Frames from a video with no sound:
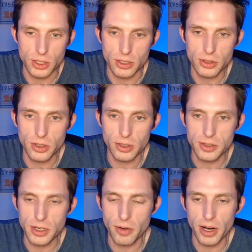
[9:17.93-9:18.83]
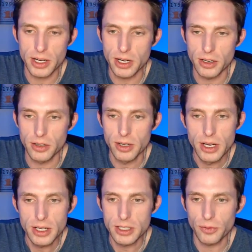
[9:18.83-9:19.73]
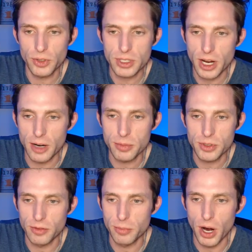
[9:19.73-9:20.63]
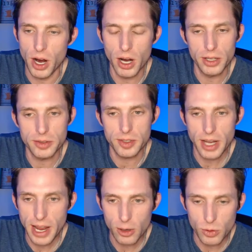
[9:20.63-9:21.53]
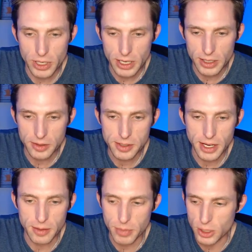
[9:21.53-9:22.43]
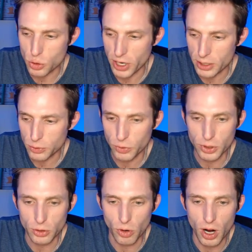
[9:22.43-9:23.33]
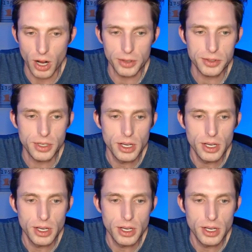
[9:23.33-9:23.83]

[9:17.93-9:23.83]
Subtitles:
So you can see right here, different types of bonds and equities can be transferred across